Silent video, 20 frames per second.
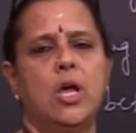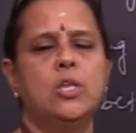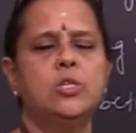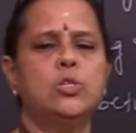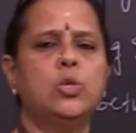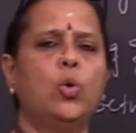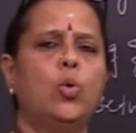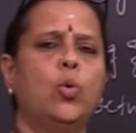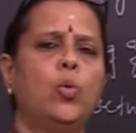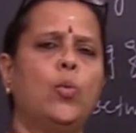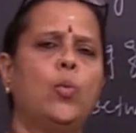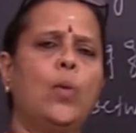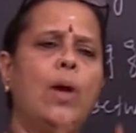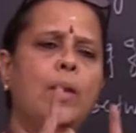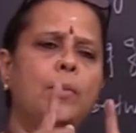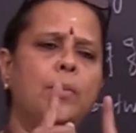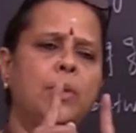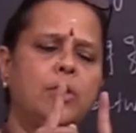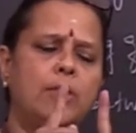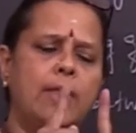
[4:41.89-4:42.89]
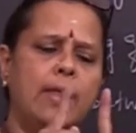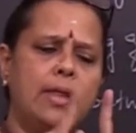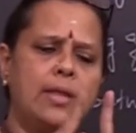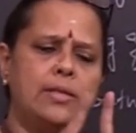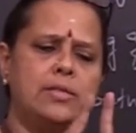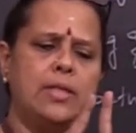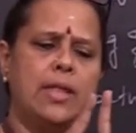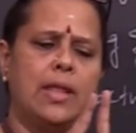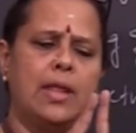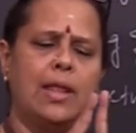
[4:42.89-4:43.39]
So,
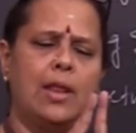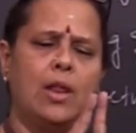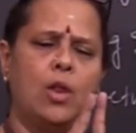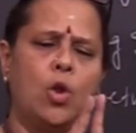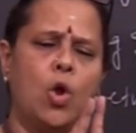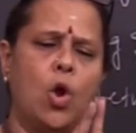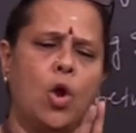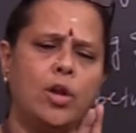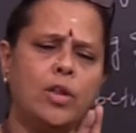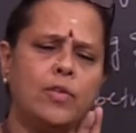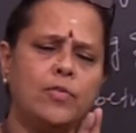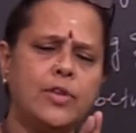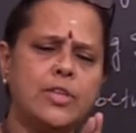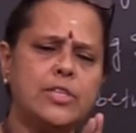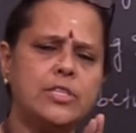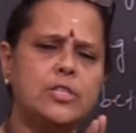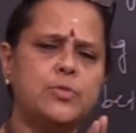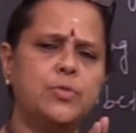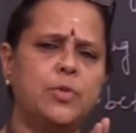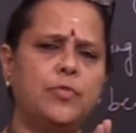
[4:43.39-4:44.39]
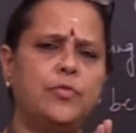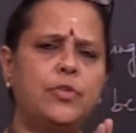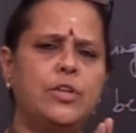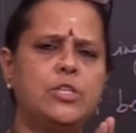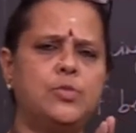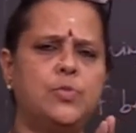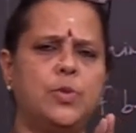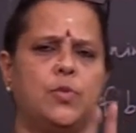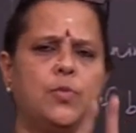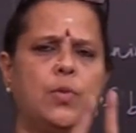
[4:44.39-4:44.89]
there are a lot of difference
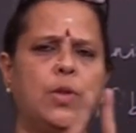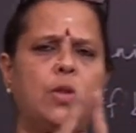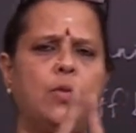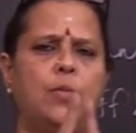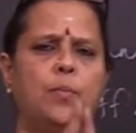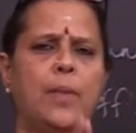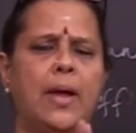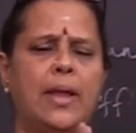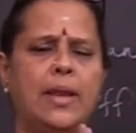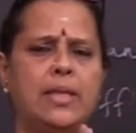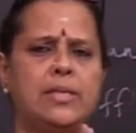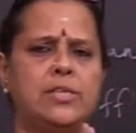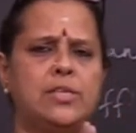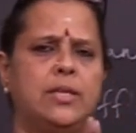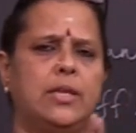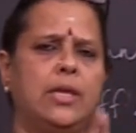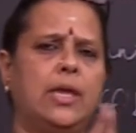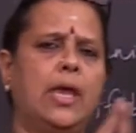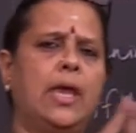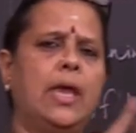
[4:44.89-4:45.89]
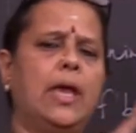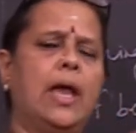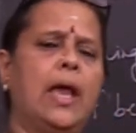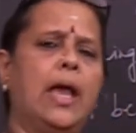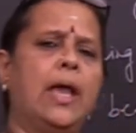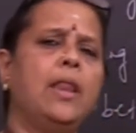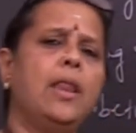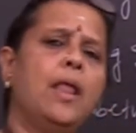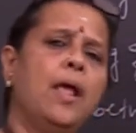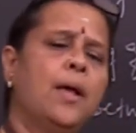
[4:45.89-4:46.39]
between manager A
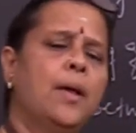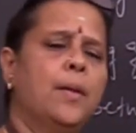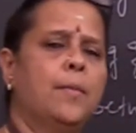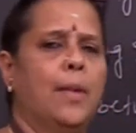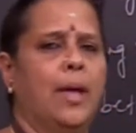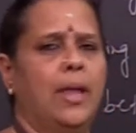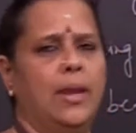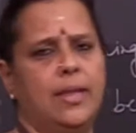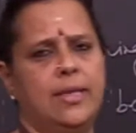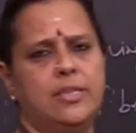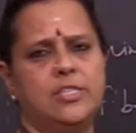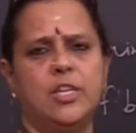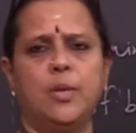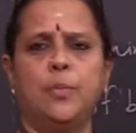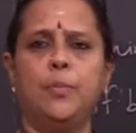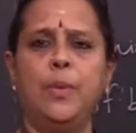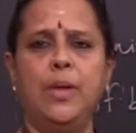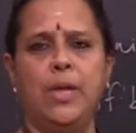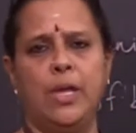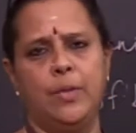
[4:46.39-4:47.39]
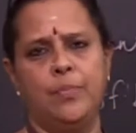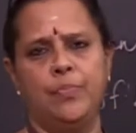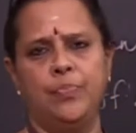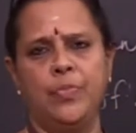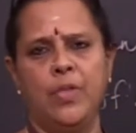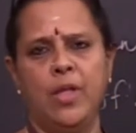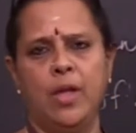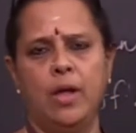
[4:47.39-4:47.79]
and manager B.